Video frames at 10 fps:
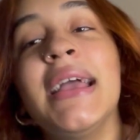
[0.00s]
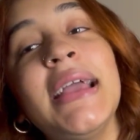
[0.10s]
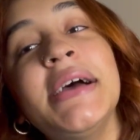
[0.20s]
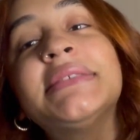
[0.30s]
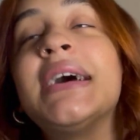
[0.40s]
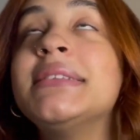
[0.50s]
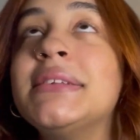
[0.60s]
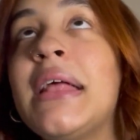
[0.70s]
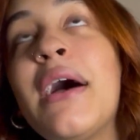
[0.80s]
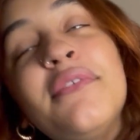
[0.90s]
Yes, I
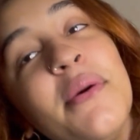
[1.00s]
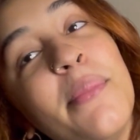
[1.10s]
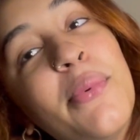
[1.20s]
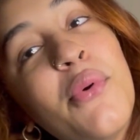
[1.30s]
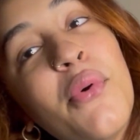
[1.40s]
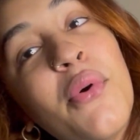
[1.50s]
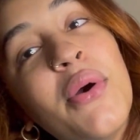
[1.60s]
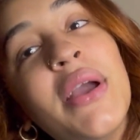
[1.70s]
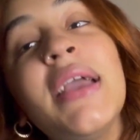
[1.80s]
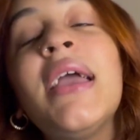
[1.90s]
did have a
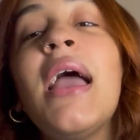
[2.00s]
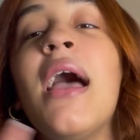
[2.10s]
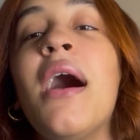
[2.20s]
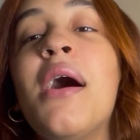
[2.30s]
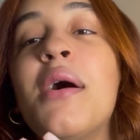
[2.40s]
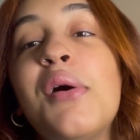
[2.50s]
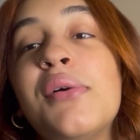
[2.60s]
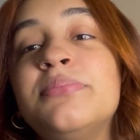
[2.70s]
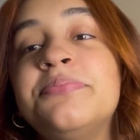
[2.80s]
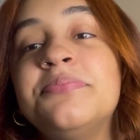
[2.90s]
boy.
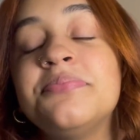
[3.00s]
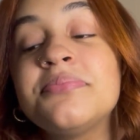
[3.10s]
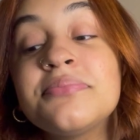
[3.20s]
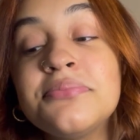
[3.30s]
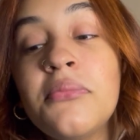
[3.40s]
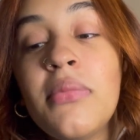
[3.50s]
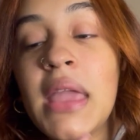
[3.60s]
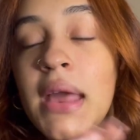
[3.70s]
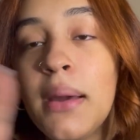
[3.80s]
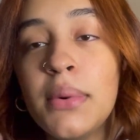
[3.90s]
And
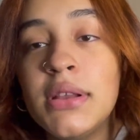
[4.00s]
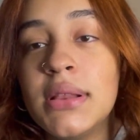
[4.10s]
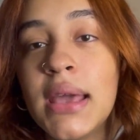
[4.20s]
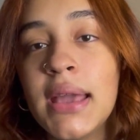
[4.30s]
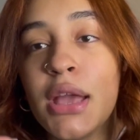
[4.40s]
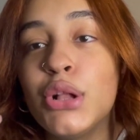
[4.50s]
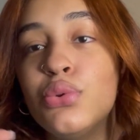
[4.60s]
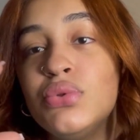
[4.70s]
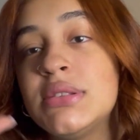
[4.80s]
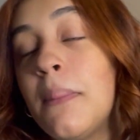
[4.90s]
I'm gonna like
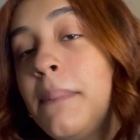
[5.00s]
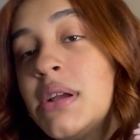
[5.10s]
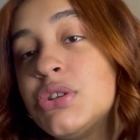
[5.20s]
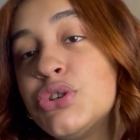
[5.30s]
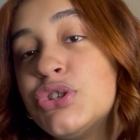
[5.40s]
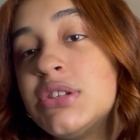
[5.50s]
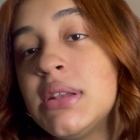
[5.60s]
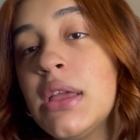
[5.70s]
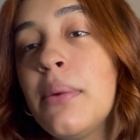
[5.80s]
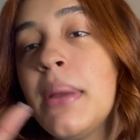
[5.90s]
include some pictures in
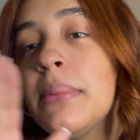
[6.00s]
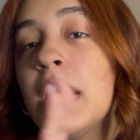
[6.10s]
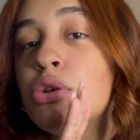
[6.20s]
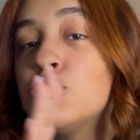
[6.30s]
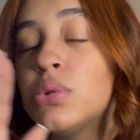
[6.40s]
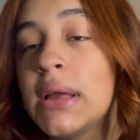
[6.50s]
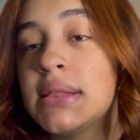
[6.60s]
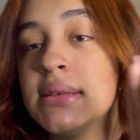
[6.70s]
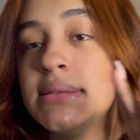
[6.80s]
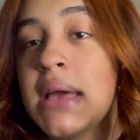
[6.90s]
here. Maybe I'll do like
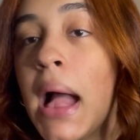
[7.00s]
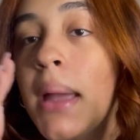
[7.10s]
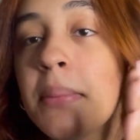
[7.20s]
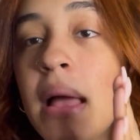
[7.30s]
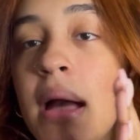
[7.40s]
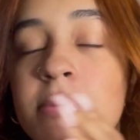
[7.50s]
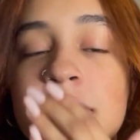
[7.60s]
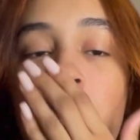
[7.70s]
the time lapse.